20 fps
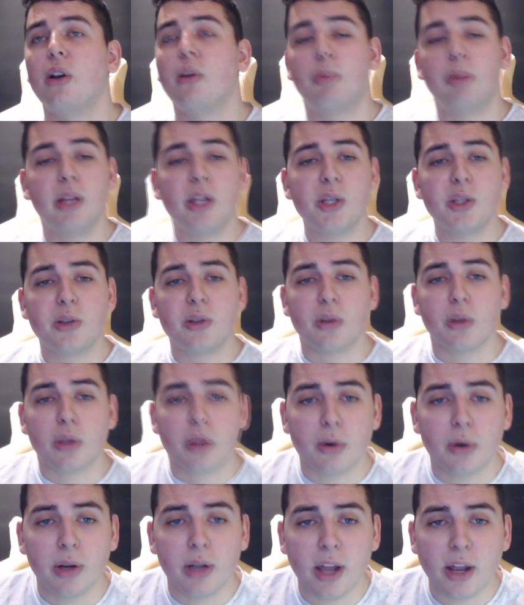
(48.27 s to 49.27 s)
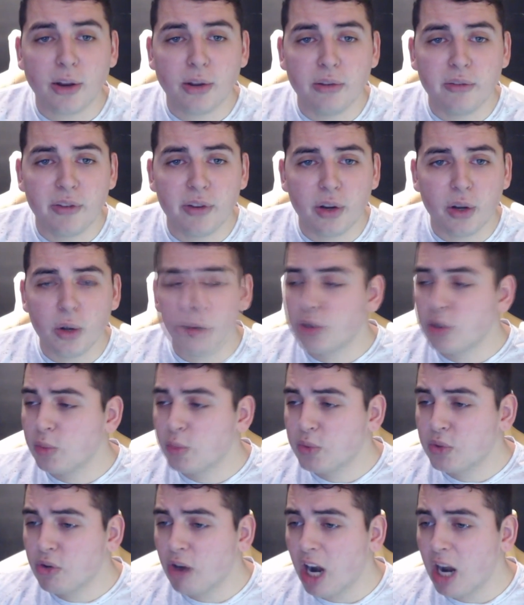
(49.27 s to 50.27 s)
Please throw a like on the video,
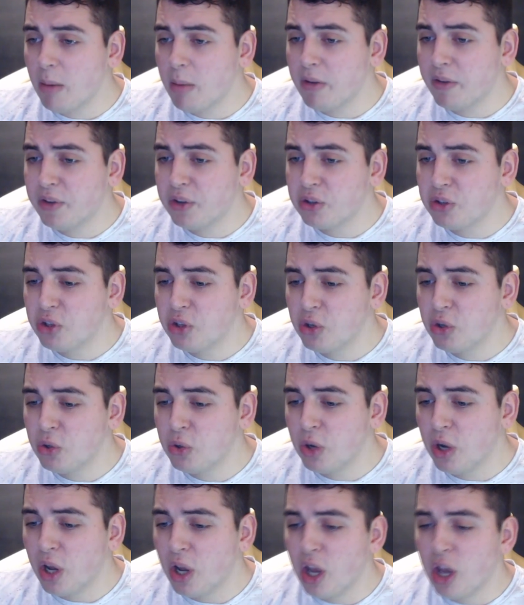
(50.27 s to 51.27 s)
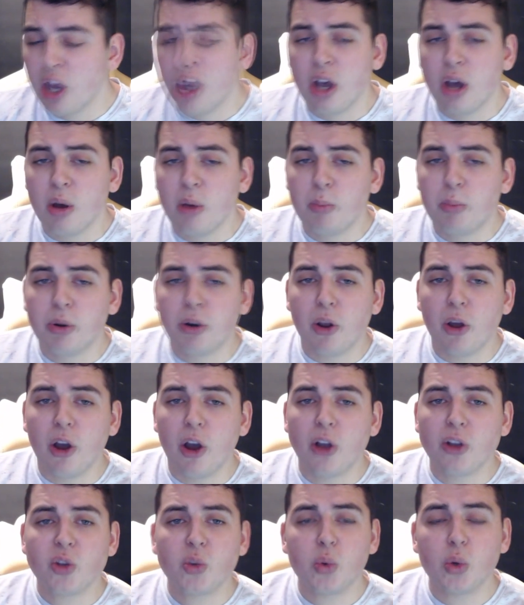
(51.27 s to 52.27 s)
subscribe if you're new, but
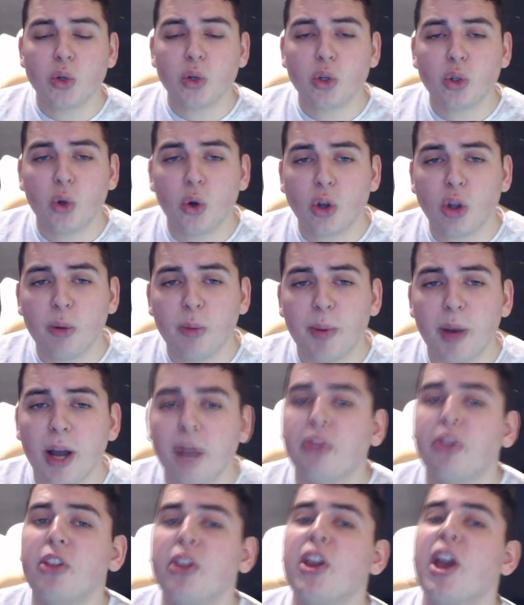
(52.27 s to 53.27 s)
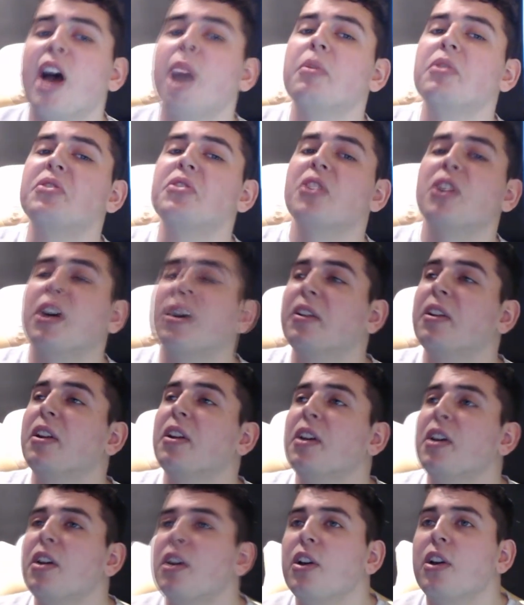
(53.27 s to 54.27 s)
I just want to talk about the Amazon.
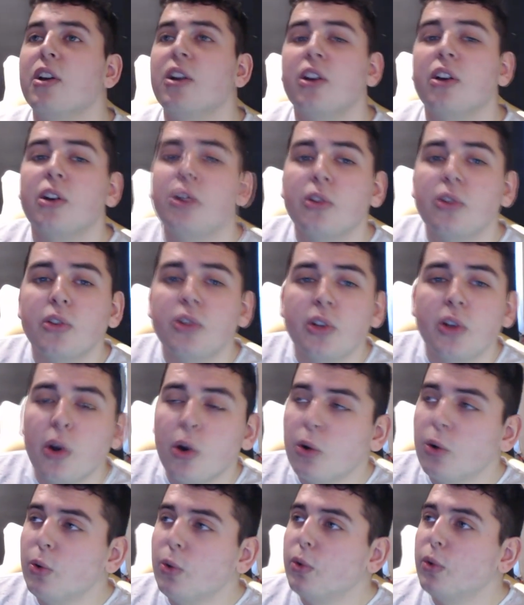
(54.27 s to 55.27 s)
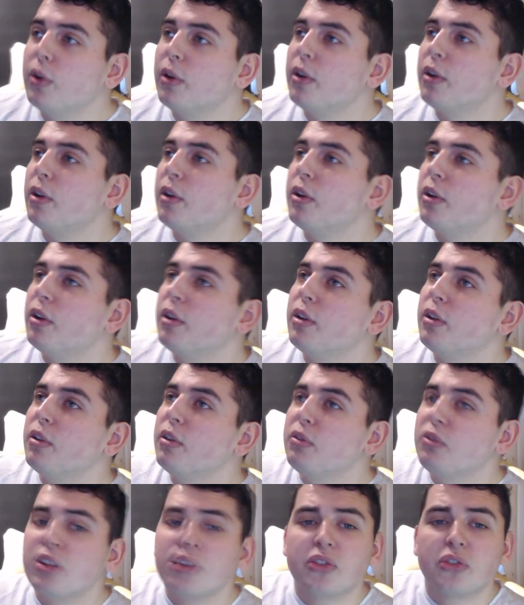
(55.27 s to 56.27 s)
You know,
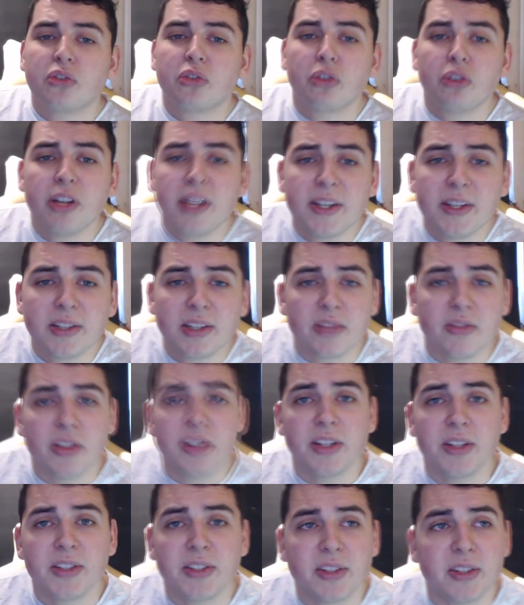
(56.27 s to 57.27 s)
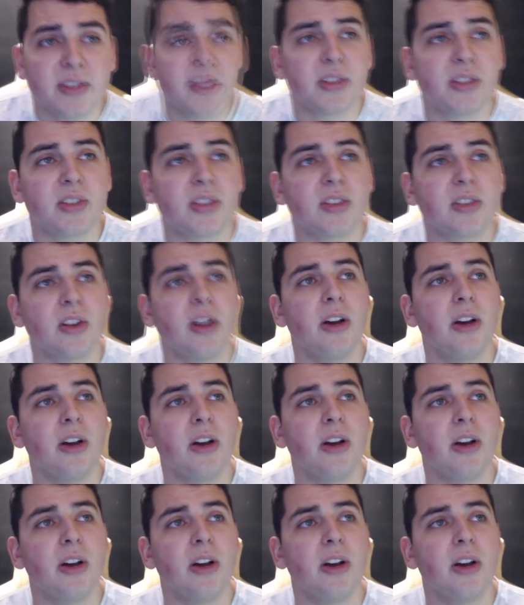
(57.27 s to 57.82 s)
there's trees in the distance.